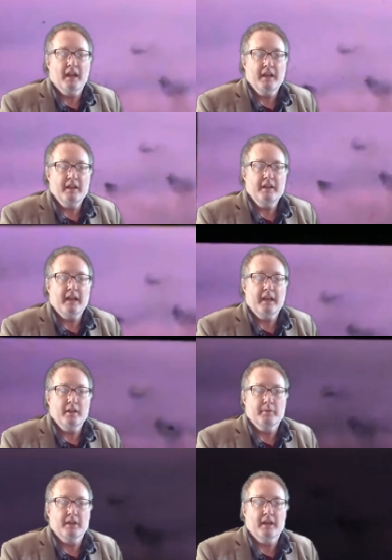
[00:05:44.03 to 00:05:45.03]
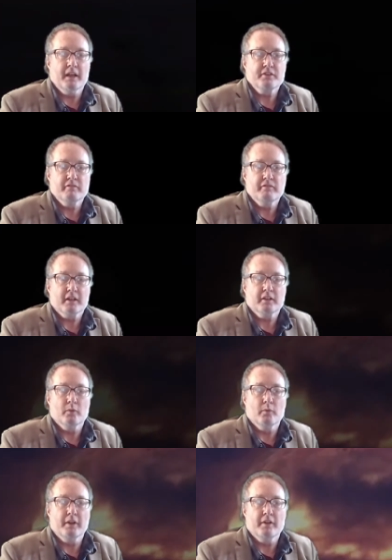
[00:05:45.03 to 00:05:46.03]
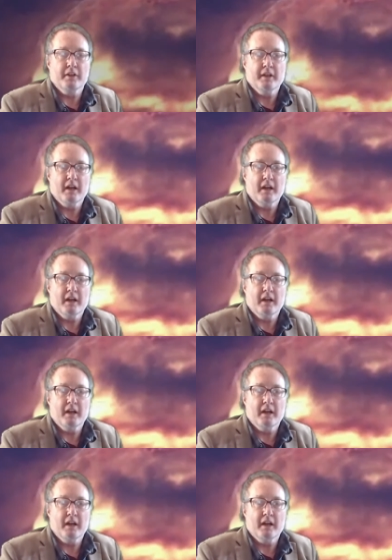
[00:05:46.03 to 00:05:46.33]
Any enemy had to factor in the